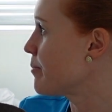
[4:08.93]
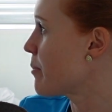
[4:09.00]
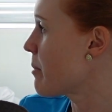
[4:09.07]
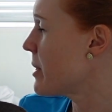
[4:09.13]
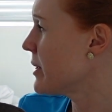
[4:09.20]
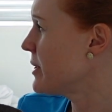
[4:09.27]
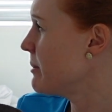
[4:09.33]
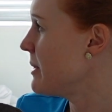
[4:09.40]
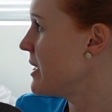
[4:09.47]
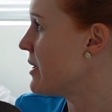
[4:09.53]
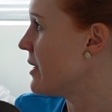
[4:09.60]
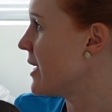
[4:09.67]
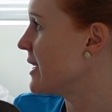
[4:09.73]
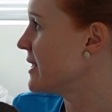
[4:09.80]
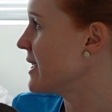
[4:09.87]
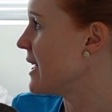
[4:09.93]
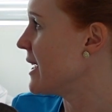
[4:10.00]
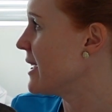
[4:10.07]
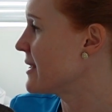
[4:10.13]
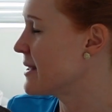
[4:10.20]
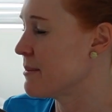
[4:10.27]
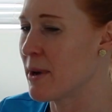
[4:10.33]
possibly not actually,
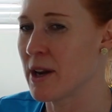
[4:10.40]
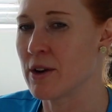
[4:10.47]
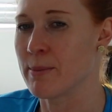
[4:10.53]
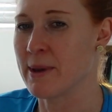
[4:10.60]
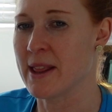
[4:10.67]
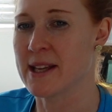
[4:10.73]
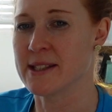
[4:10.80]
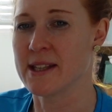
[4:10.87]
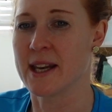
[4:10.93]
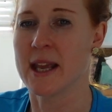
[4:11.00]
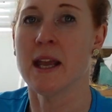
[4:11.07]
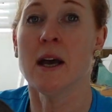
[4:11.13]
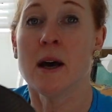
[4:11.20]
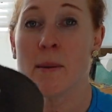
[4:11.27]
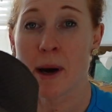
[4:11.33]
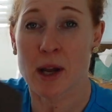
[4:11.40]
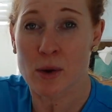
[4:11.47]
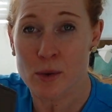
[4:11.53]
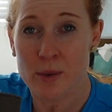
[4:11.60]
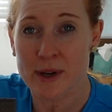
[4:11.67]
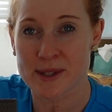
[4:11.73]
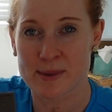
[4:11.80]
because it might not be that sunny. But I
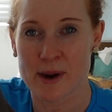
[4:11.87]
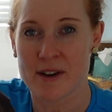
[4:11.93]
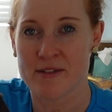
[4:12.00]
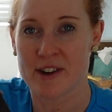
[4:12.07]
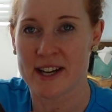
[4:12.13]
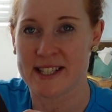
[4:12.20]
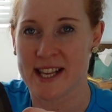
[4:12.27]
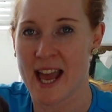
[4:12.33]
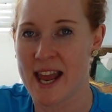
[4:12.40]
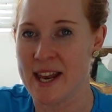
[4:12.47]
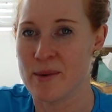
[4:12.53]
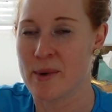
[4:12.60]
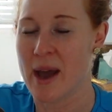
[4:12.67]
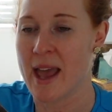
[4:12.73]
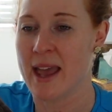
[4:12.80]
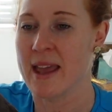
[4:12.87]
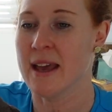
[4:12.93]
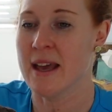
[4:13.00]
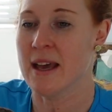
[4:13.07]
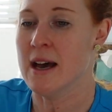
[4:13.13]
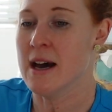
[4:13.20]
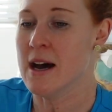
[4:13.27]
always wear a visor anyway,
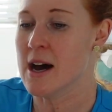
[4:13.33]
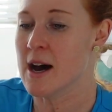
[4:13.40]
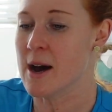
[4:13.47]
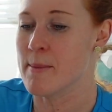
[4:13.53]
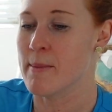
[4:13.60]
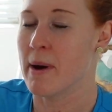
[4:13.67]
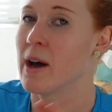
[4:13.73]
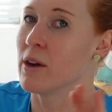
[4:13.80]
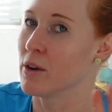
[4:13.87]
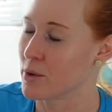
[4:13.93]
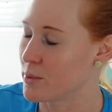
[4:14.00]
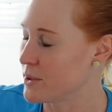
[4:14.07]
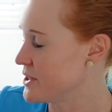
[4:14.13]
along with